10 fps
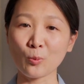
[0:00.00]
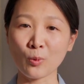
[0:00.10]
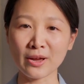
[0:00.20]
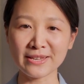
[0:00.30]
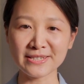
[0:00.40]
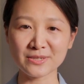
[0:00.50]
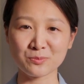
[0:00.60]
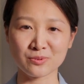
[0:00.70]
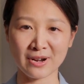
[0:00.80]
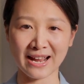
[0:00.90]
one's
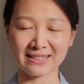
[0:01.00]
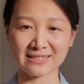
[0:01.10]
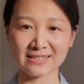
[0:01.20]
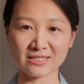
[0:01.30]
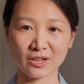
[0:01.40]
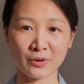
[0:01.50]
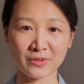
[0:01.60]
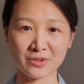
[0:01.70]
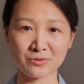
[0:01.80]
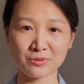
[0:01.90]
practice of
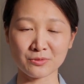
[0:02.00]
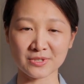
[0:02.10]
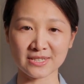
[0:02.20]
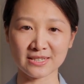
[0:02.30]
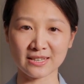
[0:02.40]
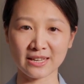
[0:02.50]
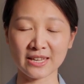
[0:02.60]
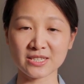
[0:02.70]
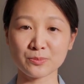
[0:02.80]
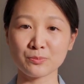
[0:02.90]
the truth
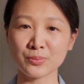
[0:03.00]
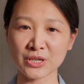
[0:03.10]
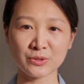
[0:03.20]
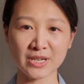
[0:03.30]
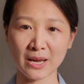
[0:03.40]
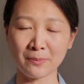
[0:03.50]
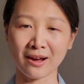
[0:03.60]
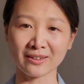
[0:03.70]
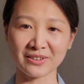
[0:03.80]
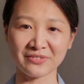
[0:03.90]
is built
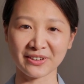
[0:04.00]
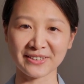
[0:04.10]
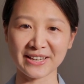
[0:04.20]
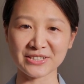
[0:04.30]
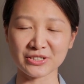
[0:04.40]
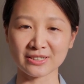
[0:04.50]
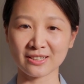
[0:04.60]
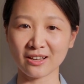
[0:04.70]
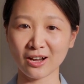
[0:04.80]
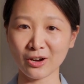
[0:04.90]
upon the foundation
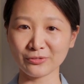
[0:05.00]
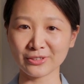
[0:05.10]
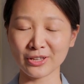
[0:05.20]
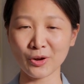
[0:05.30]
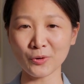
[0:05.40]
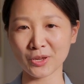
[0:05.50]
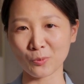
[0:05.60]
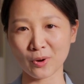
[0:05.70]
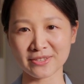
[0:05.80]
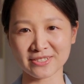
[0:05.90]
of
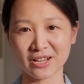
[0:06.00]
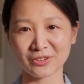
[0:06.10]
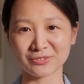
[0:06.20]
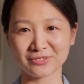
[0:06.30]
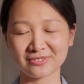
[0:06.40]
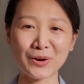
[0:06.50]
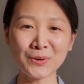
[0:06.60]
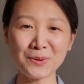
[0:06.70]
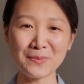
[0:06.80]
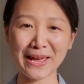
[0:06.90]
knowing oneself.
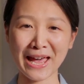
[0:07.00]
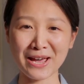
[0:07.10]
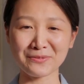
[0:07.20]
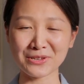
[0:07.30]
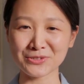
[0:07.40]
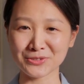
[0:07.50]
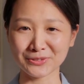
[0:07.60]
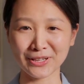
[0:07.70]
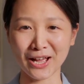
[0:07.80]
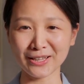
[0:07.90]
Only by having true
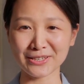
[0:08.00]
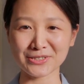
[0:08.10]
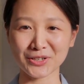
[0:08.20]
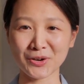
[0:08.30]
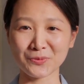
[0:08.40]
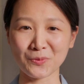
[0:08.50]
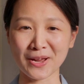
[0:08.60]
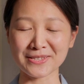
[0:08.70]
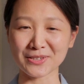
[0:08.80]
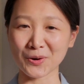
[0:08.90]
knowledge of
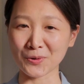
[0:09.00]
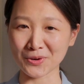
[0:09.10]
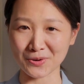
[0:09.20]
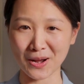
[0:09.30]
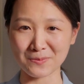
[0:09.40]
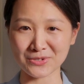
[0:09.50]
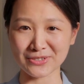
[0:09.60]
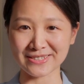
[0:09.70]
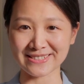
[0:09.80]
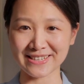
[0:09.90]
one's own
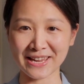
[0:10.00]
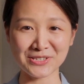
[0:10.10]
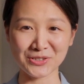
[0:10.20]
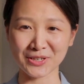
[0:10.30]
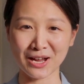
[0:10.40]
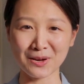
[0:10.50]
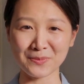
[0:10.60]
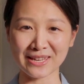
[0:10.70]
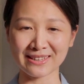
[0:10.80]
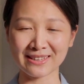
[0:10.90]
corruptions and
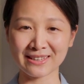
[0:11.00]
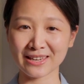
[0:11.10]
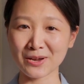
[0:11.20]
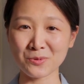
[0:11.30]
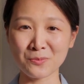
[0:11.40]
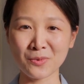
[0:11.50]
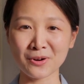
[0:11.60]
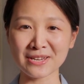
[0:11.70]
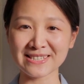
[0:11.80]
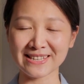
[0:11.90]
shortcomings can
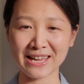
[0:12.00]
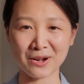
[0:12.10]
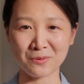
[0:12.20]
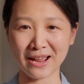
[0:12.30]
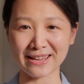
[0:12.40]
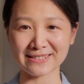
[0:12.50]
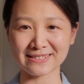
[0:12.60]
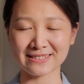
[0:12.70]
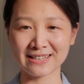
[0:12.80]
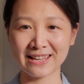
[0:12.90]
remorse then arise,